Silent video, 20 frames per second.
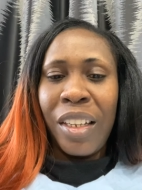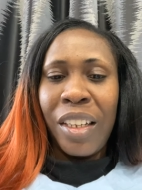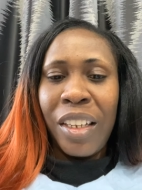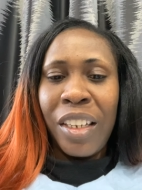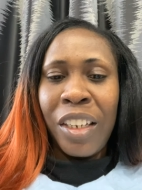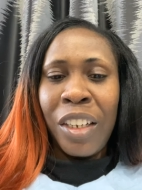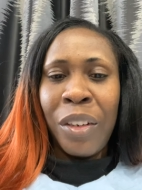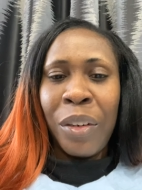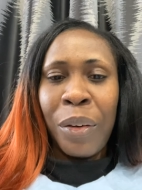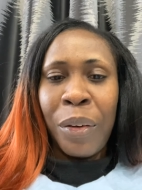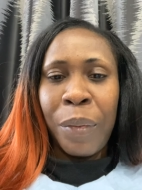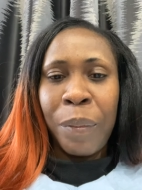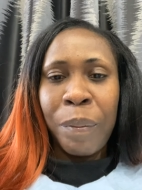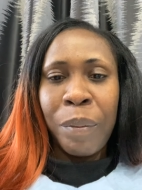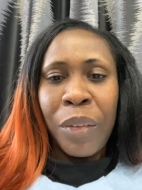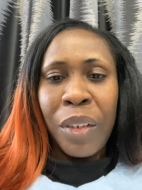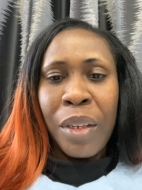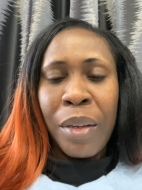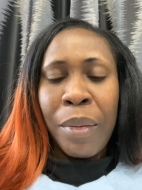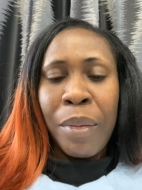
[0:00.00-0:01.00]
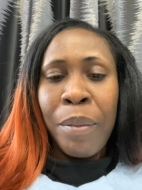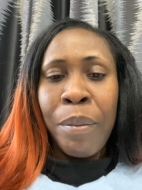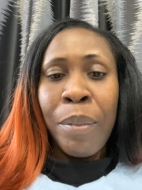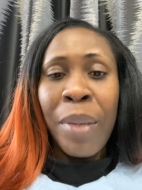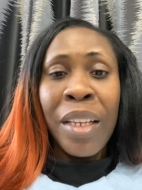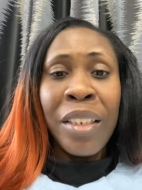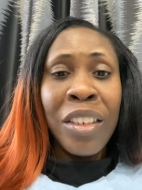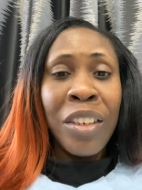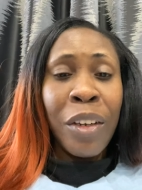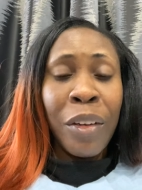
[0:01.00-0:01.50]
You know,
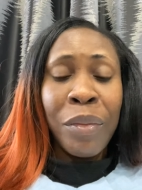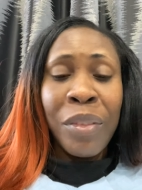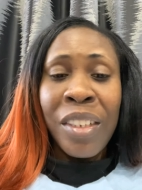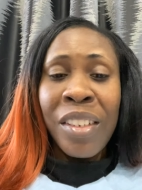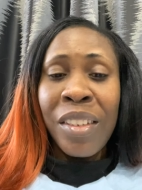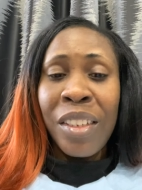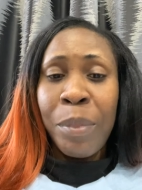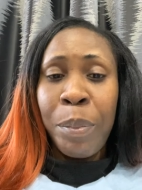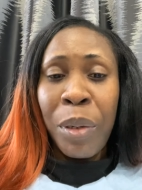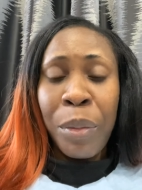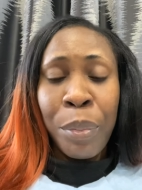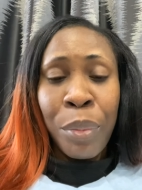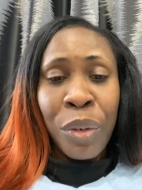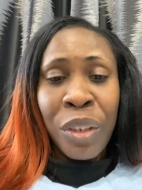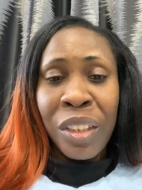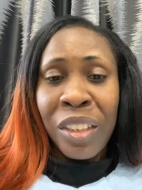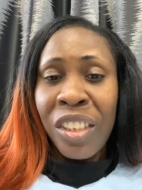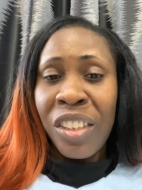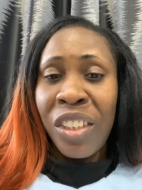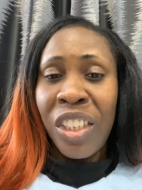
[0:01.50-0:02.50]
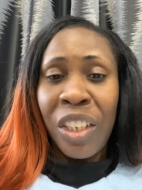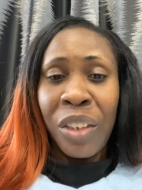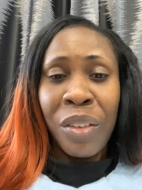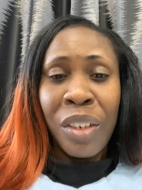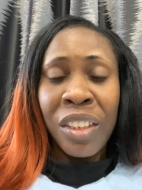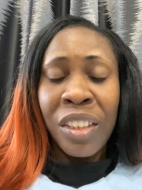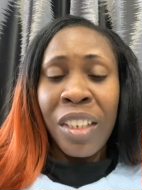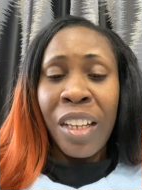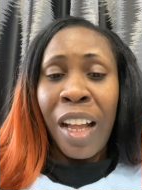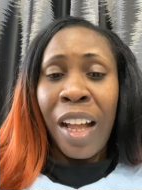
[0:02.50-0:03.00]
many of these people in this
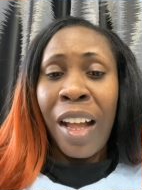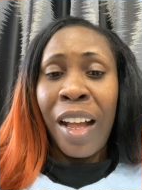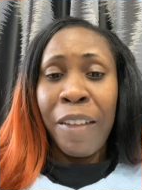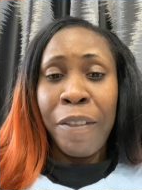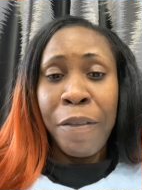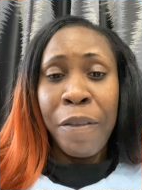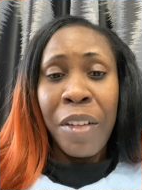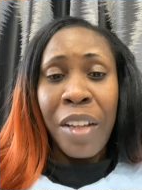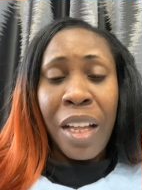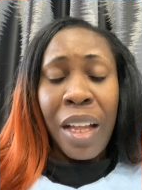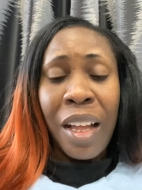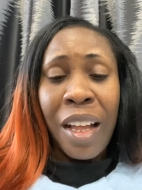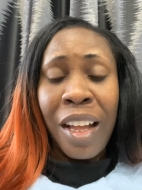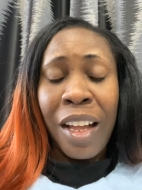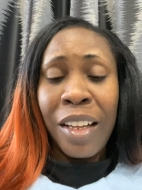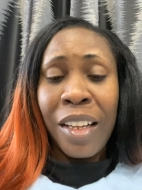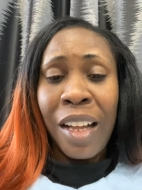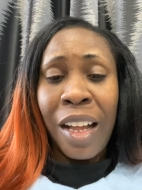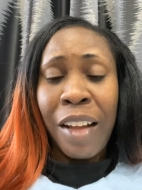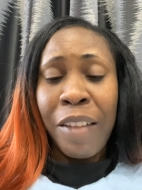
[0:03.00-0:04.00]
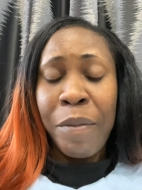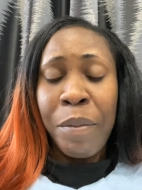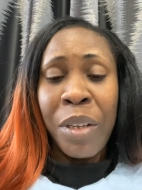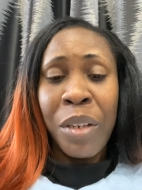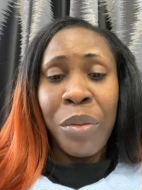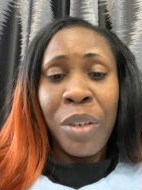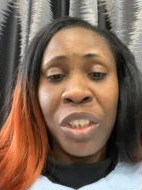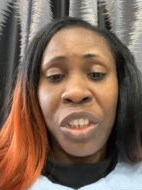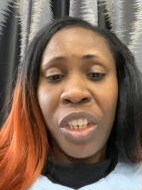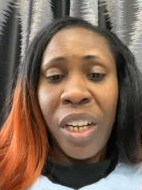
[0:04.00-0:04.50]
generation have ha, have
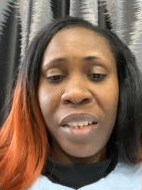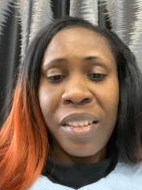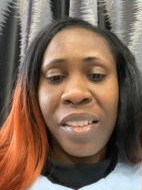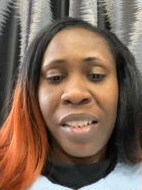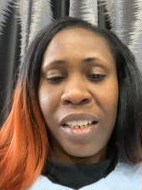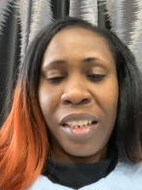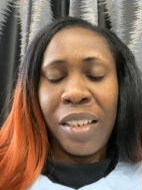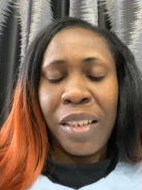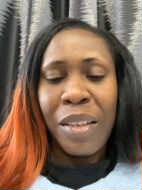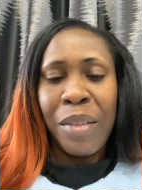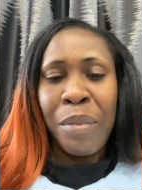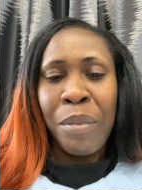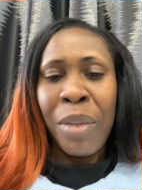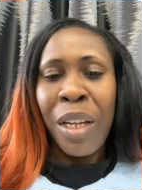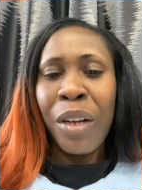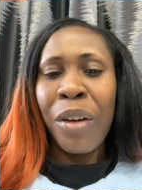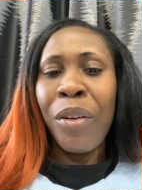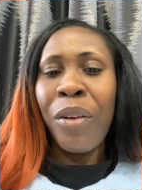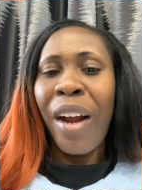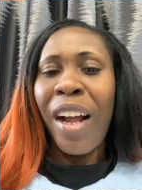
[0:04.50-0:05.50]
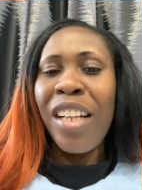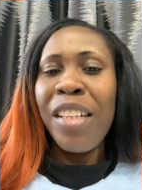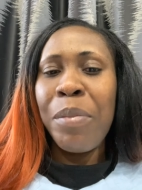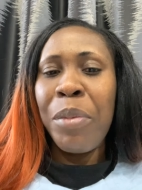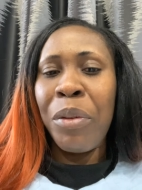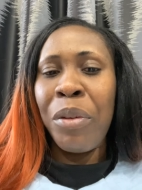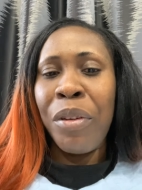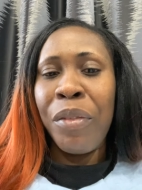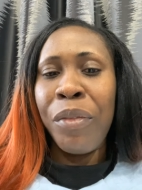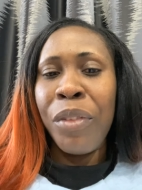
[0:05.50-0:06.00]
been rejected. May Christ
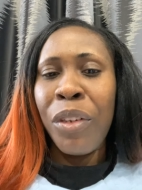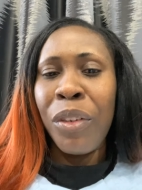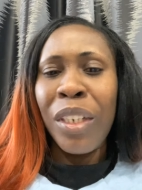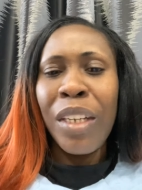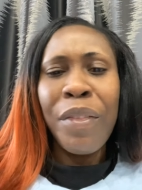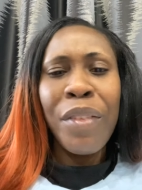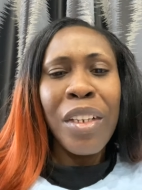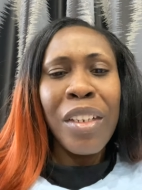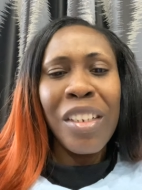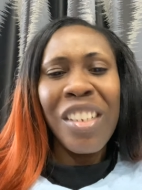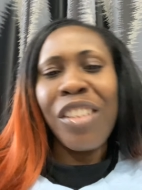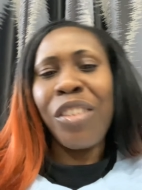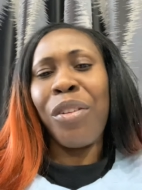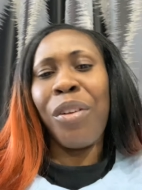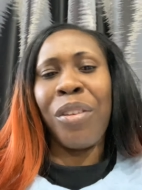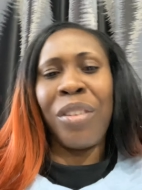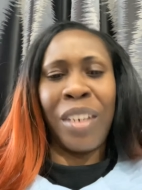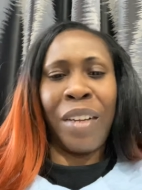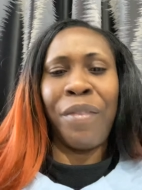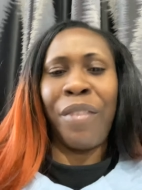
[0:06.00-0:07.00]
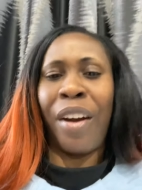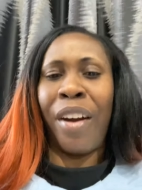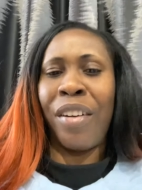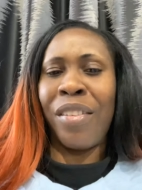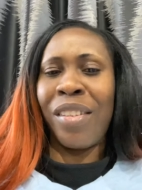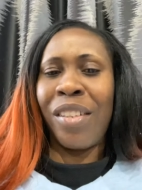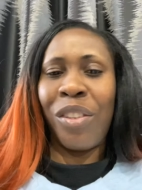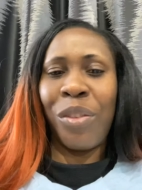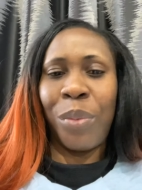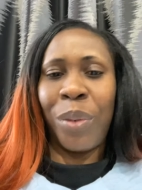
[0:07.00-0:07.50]
be revealed even in this
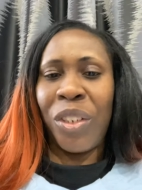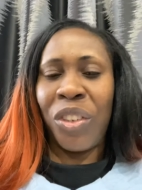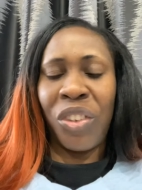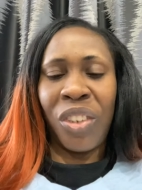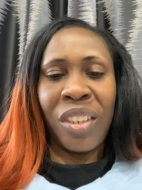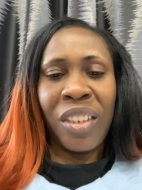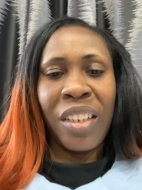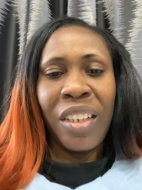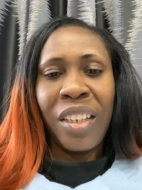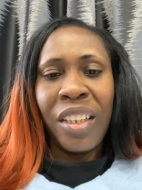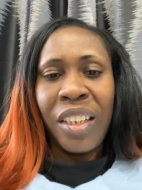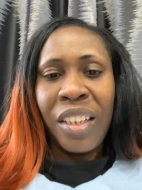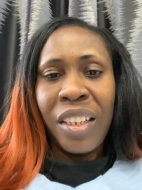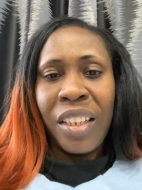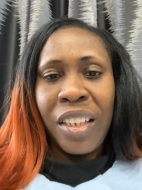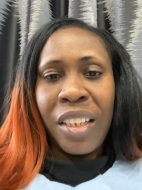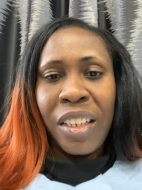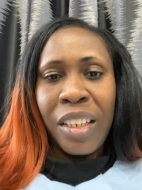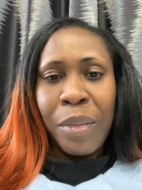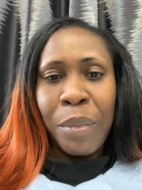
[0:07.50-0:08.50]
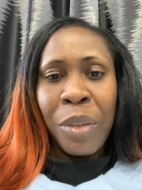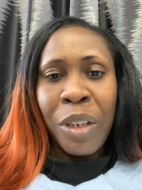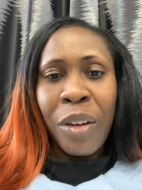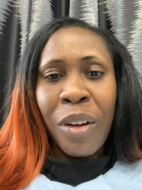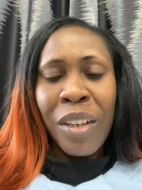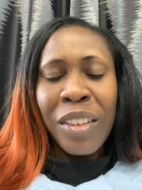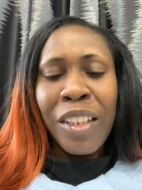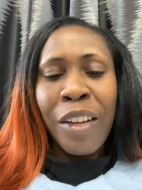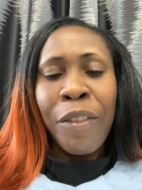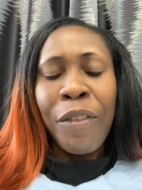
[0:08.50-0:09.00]
coronavirus situation
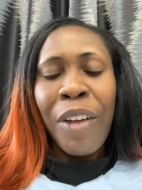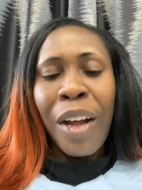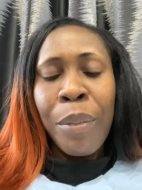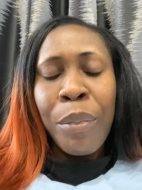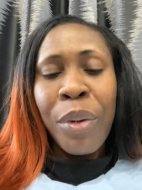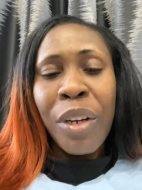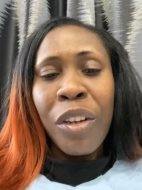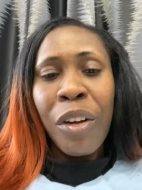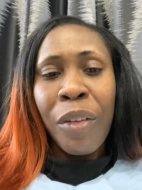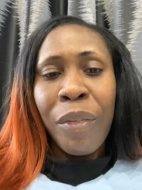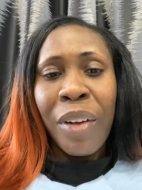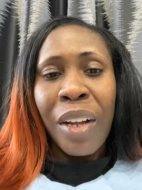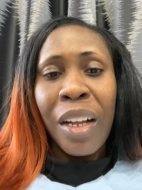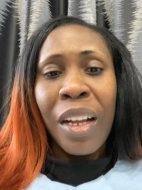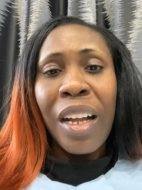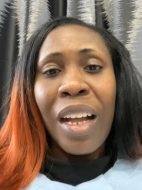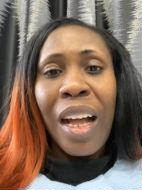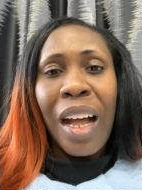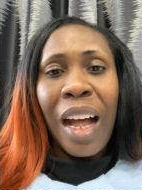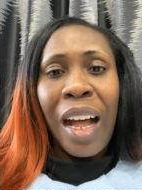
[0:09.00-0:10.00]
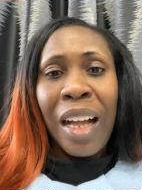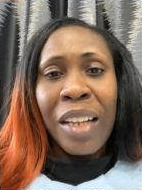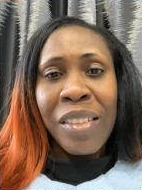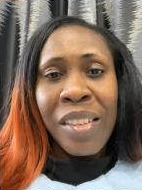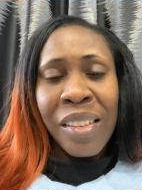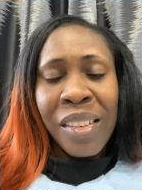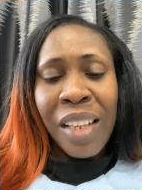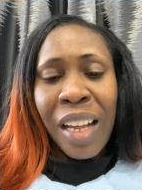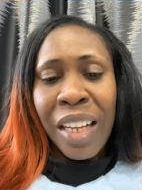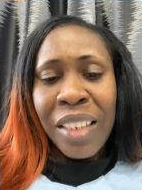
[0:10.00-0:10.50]
because the fabric of our, our
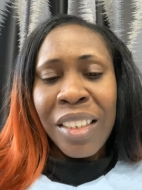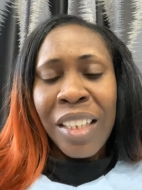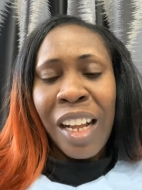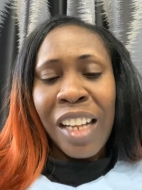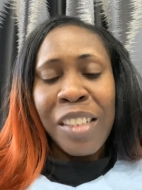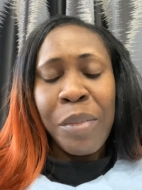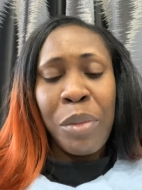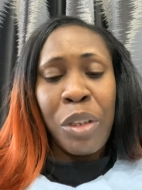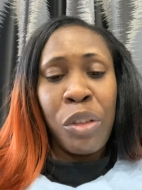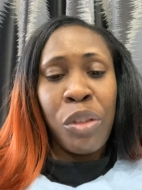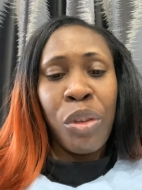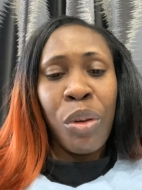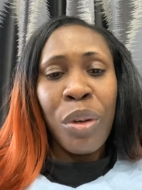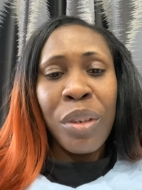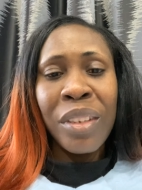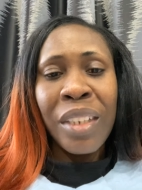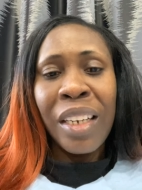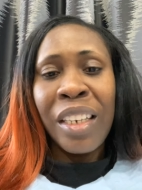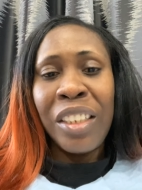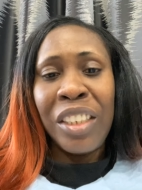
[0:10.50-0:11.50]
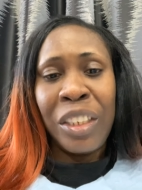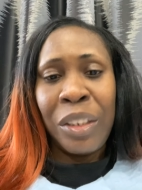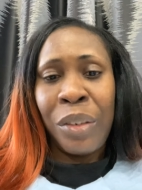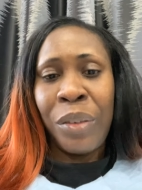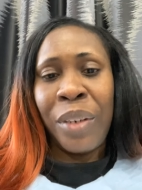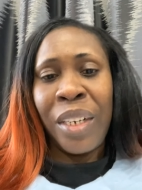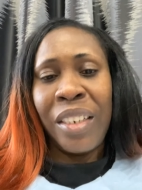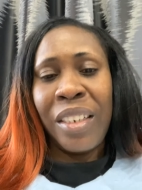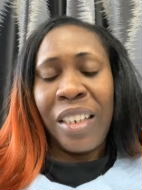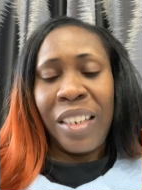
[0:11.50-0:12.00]
society has been totally
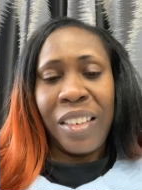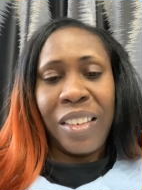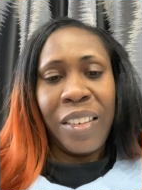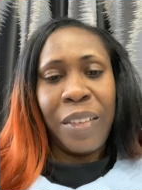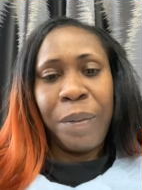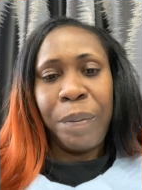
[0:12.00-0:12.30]
degraded.